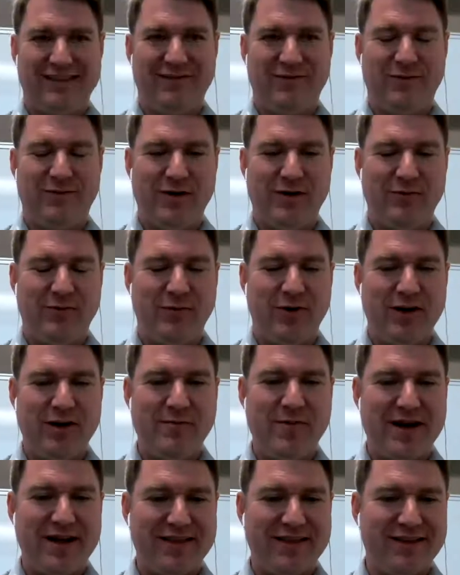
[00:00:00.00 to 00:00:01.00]
What
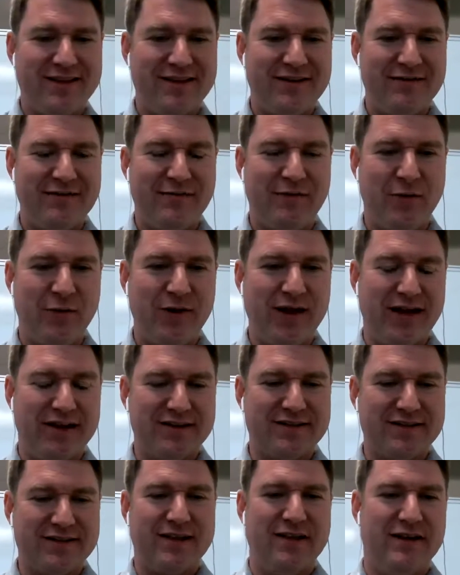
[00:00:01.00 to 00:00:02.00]
about the fold-out
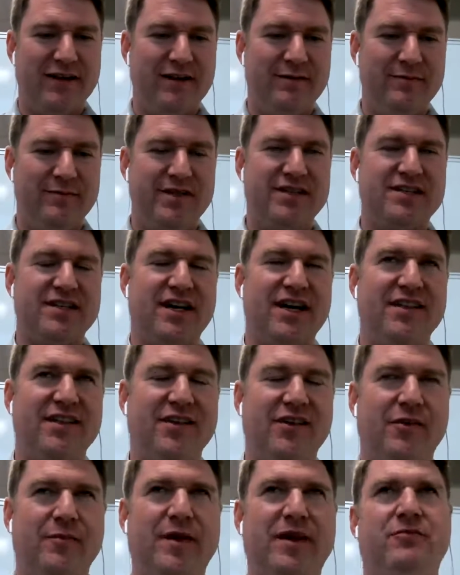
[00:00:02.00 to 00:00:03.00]
design,
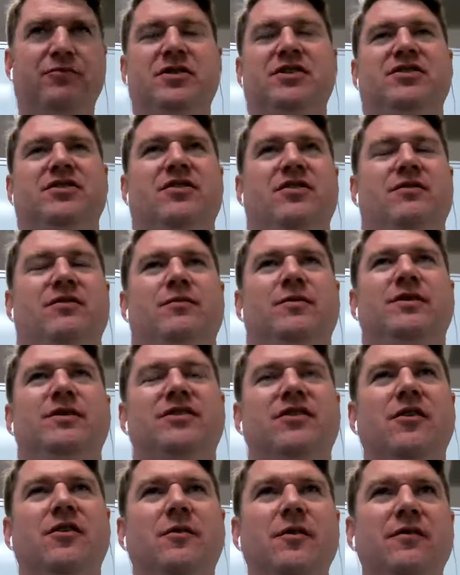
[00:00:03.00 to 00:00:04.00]
though? I mean, we saw
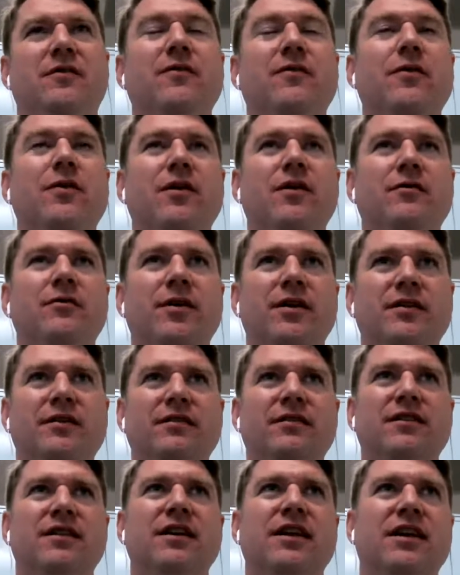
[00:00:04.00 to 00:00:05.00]
it before. What
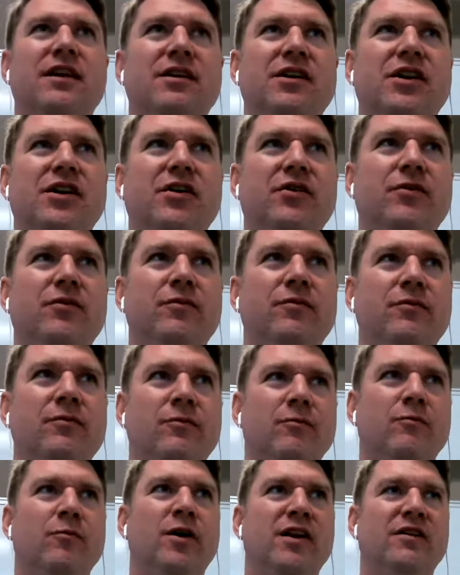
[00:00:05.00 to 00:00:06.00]

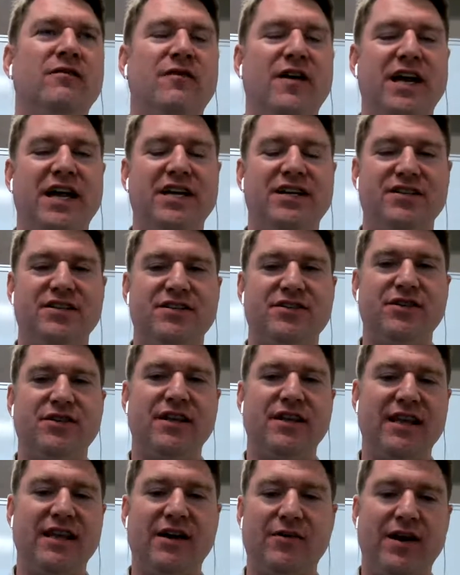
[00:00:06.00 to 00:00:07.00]
advantages do you
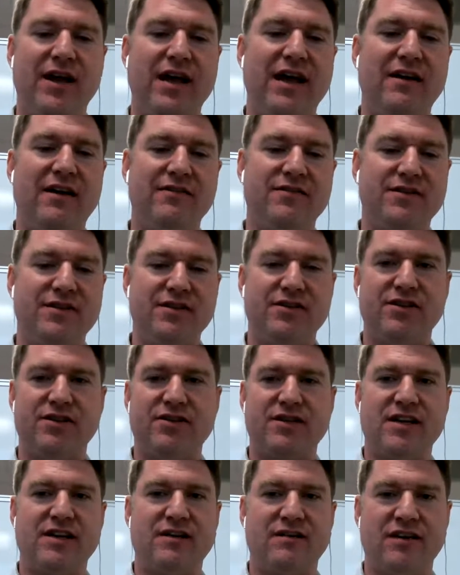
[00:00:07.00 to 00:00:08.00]
think that would have to
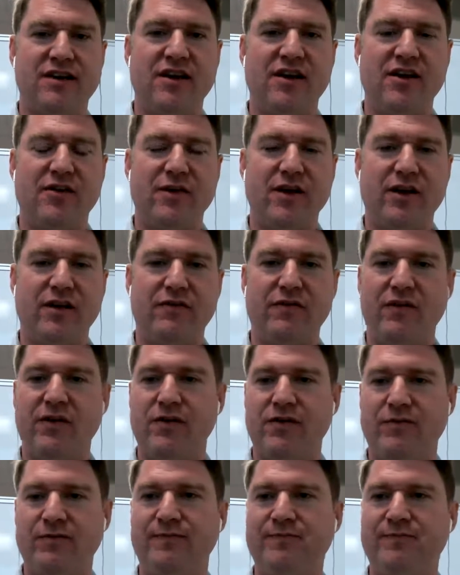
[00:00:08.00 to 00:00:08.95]
just carrying around a phone?